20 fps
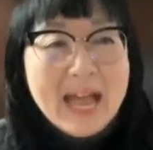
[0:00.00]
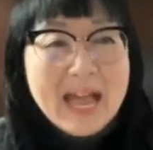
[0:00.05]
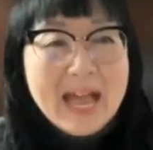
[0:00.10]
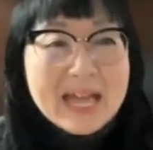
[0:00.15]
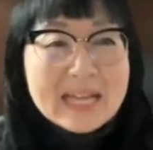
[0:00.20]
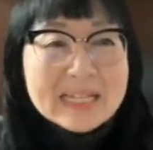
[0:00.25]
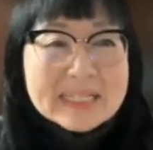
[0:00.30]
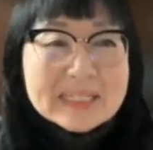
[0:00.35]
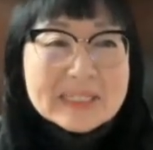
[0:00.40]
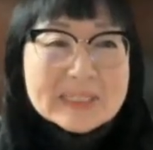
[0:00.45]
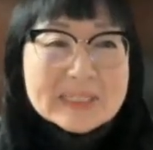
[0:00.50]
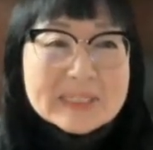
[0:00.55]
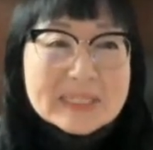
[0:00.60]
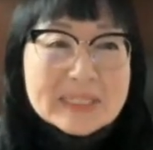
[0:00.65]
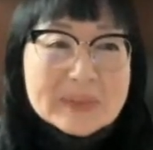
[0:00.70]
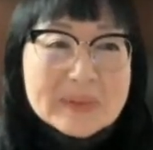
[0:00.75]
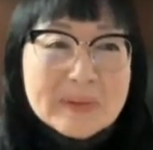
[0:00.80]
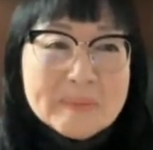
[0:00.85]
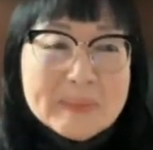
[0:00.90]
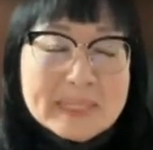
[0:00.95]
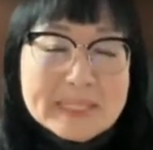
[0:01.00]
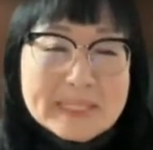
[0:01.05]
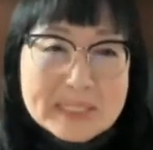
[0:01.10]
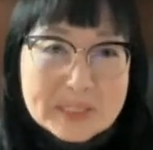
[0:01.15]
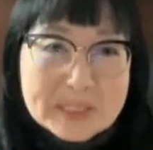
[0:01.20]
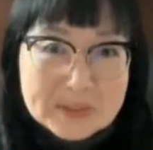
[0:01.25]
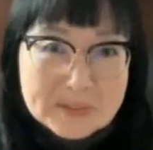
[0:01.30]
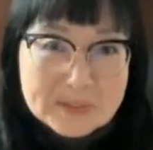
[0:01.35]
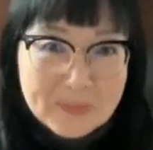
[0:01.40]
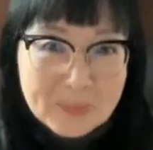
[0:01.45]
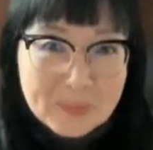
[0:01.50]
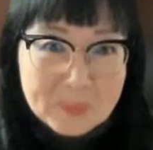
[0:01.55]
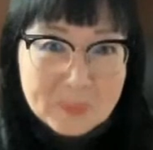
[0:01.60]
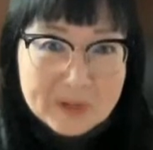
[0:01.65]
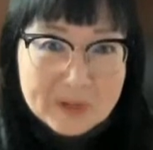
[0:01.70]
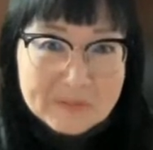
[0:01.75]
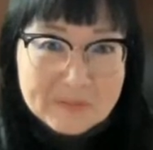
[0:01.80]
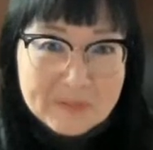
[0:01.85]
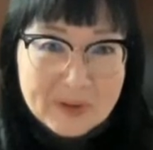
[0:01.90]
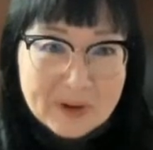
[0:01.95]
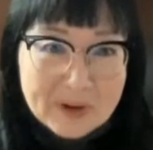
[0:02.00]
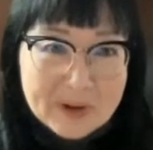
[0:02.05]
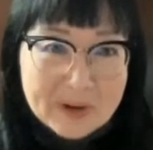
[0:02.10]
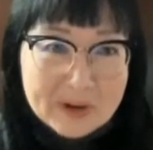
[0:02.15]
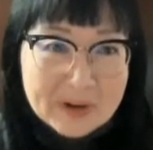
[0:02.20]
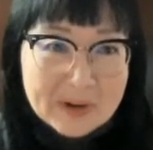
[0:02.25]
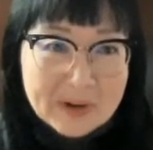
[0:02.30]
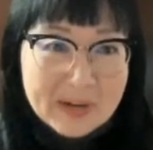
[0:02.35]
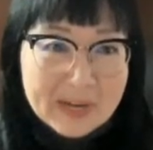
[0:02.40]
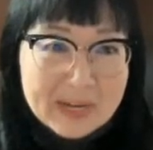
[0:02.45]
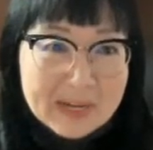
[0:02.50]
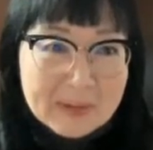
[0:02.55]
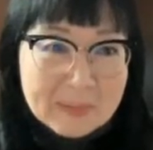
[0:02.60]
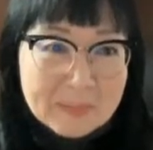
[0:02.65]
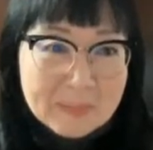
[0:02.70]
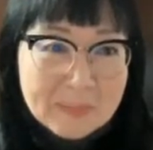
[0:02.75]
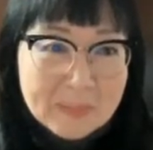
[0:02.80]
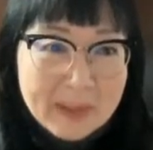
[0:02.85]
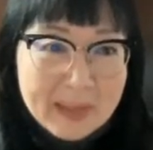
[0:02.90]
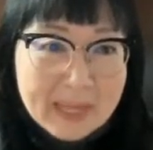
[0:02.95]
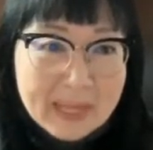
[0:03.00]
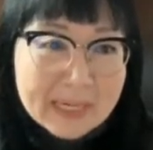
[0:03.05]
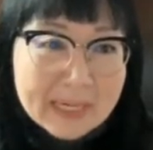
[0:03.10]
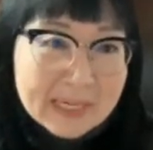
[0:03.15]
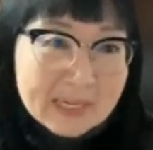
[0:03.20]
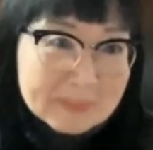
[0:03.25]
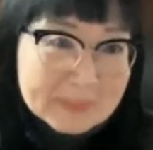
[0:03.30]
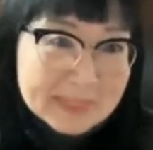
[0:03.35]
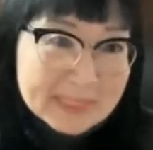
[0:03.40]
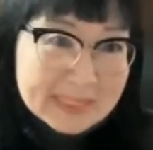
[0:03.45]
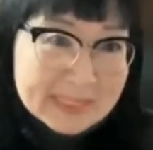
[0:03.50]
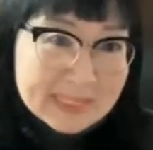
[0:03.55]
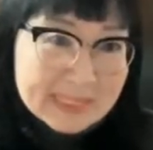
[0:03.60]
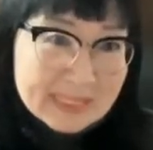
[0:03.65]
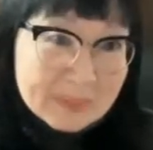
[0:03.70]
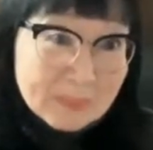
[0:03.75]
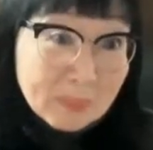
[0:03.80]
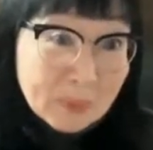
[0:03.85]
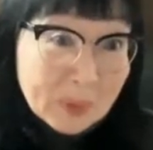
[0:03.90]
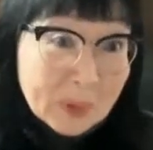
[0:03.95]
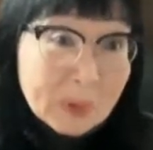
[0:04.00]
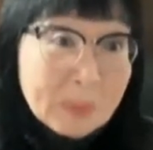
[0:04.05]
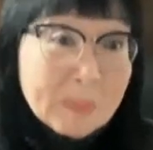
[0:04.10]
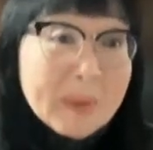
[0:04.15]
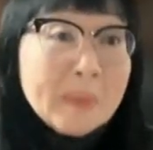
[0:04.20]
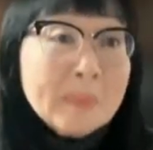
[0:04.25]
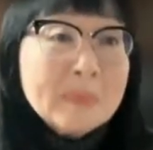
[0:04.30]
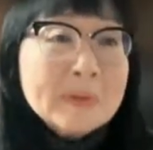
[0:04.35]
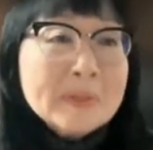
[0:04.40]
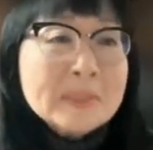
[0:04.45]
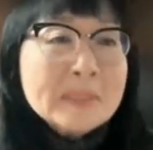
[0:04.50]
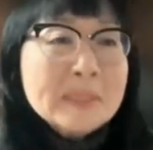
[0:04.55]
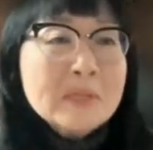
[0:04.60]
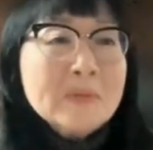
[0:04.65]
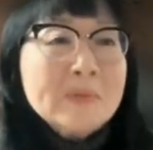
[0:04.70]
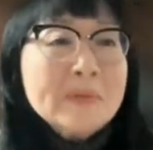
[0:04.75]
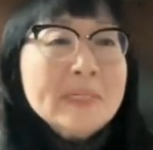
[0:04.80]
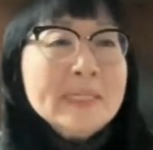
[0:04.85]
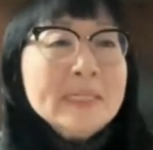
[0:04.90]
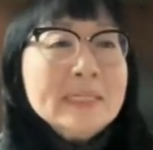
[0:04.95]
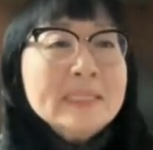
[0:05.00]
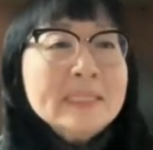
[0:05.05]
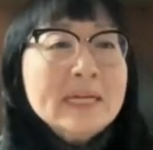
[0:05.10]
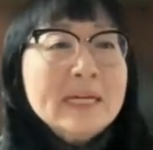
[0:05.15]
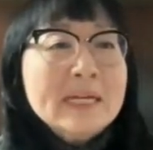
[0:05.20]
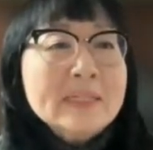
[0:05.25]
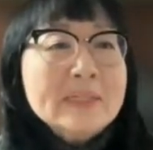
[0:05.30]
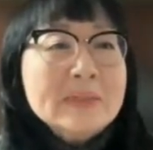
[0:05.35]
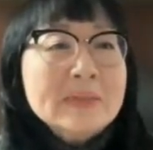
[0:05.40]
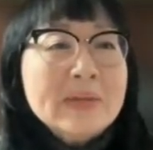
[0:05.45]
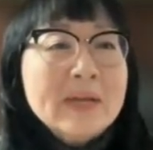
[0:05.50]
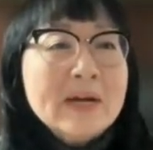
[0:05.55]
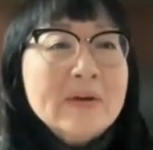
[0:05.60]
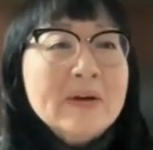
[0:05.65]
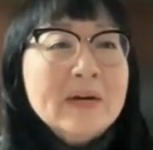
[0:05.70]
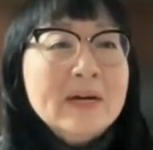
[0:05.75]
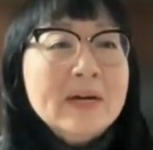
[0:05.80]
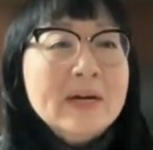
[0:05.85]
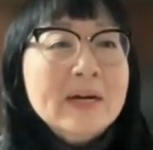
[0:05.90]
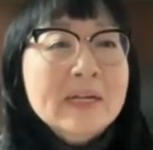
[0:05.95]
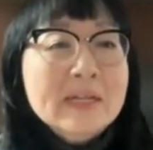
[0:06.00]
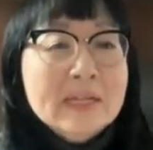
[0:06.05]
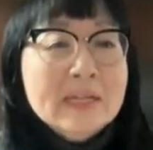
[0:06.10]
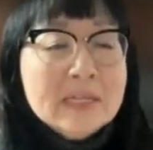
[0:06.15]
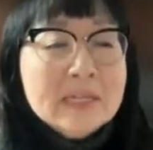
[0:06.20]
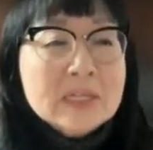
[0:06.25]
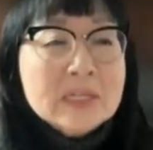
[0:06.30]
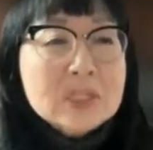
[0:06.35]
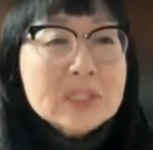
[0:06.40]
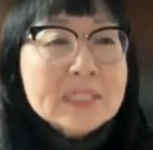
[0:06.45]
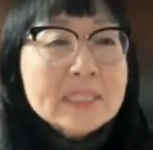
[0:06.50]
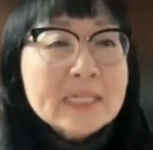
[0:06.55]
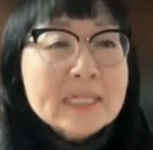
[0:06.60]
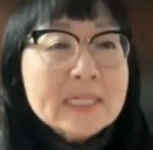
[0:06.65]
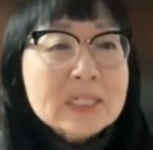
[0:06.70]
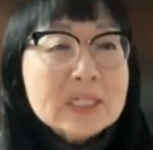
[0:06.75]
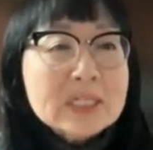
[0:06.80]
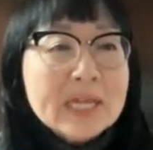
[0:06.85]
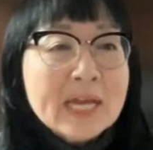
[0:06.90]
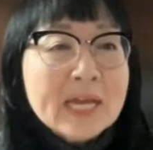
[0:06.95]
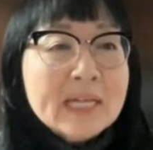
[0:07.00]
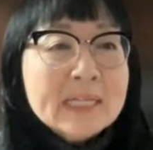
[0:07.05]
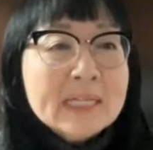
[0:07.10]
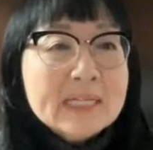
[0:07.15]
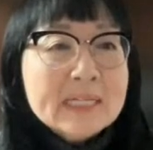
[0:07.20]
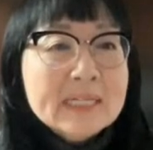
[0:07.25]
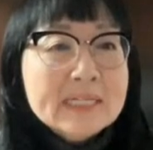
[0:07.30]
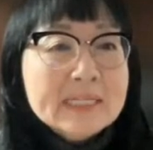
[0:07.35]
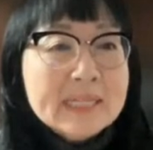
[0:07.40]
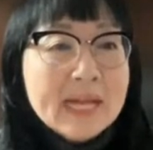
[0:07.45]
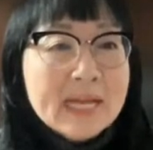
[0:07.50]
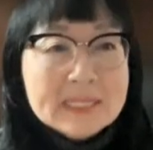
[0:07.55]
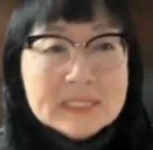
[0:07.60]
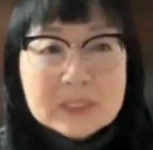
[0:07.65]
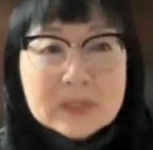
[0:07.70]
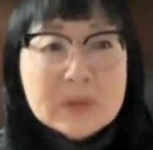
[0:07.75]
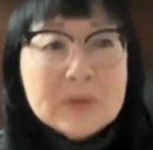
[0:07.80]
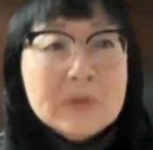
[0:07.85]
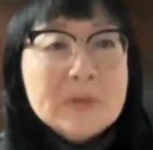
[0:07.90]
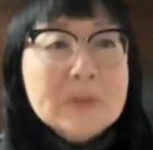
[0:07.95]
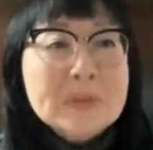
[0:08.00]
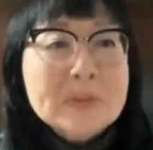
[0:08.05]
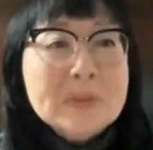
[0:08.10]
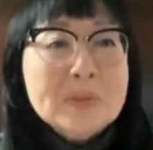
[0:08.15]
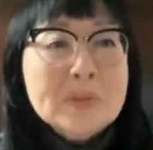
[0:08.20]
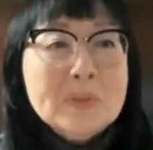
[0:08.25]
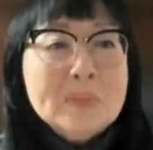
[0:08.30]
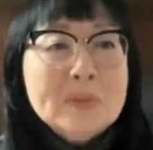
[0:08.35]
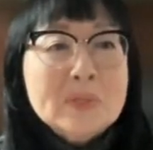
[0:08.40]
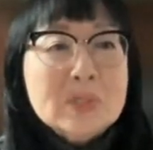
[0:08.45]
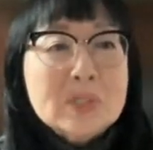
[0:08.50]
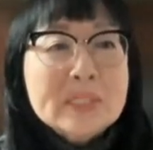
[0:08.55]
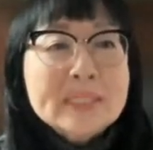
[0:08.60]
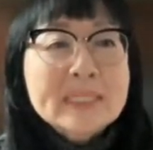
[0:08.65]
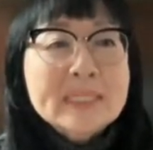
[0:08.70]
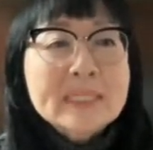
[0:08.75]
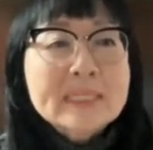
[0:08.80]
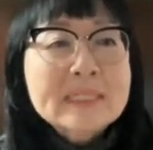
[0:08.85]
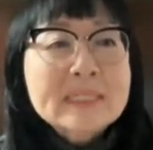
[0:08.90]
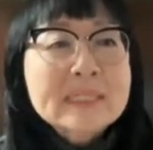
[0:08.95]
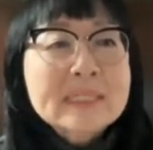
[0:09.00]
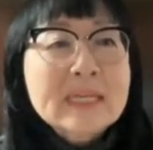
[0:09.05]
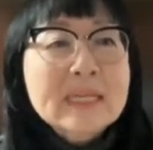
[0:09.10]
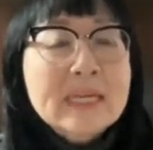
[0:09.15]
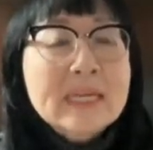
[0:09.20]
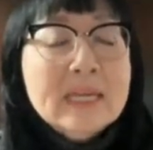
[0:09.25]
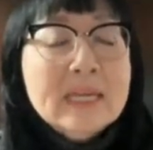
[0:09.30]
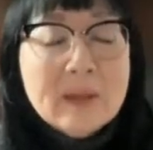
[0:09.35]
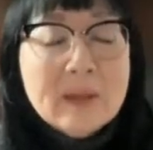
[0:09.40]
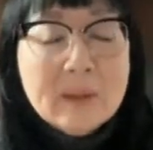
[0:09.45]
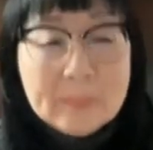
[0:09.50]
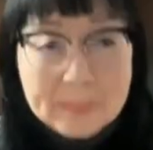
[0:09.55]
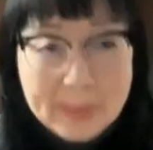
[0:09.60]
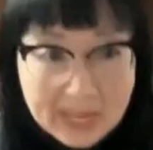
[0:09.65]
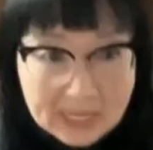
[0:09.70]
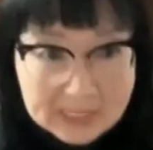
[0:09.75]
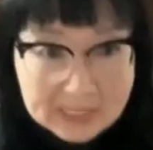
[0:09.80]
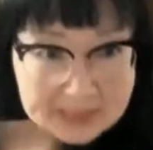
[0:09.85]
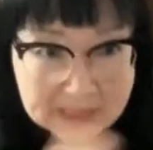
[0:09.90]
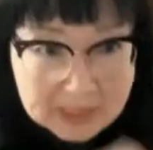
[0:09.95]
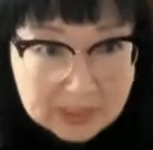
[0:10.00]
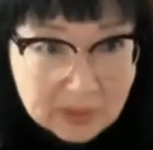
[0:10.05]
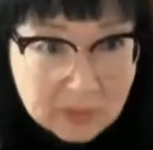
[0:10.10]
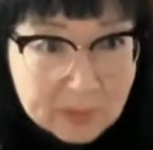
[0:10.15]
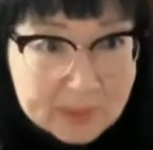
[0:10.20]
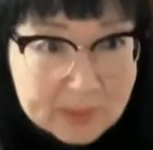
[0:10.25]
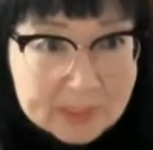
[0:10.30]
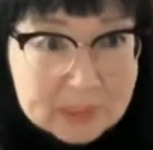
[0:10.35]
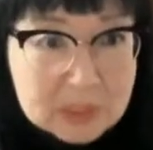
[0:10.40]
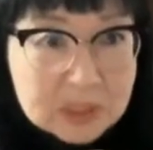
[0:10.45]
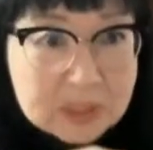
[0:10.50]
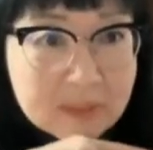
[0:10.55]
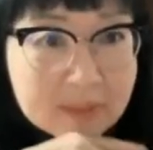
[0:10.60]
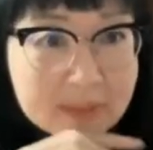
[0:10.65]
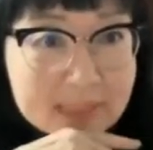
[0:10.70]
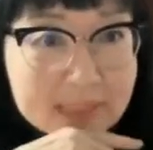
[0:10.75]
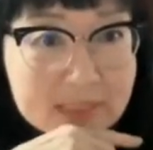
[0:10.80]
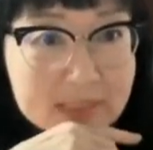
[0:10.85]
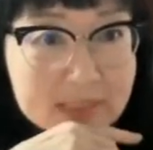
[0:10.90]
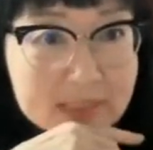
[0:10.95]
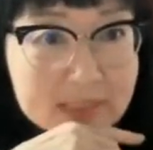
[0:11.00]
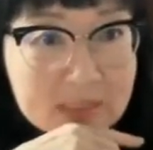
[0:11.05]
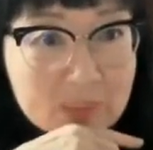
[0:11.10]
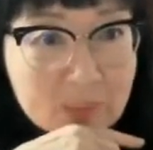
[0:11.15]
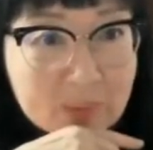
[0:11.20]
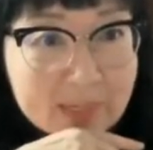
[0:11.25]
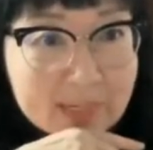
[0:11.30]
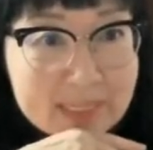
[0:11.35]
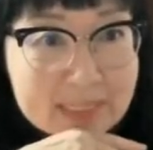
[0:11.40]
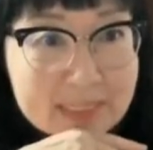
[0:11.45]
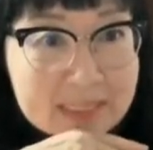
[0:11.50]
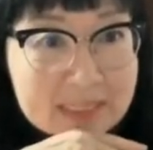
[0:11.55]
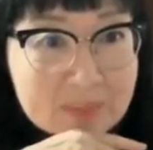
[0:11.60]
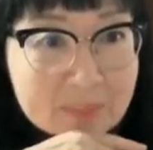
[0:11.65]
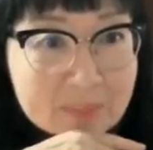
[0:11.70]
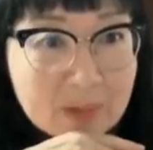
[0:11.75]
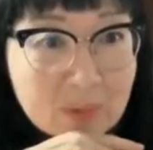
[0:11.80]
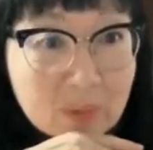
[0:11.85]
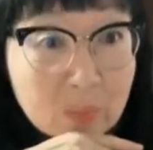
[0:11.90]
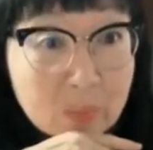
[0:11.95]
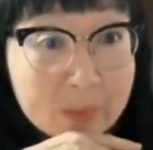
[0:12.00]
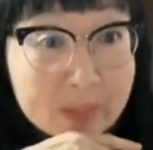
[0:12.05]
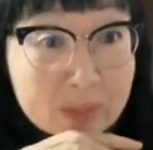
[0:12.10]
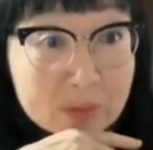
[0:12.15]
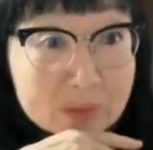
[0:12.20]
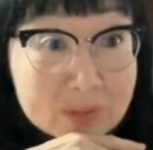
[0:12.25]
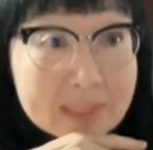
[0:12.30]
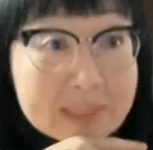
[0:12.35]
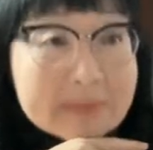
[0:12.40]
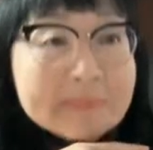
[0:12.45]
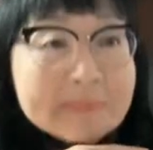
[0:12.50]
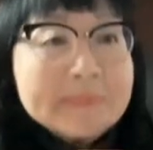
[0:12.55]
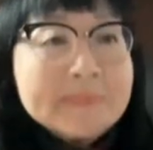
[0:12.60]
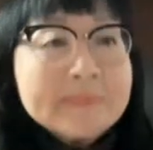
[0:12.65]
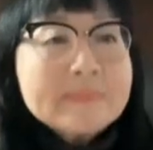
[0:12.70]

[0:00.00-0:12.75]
And also a message from one of our NNMCC board members, Louise Azukawa. It has to go soon, but she says, back to the question that someone asked about wieners.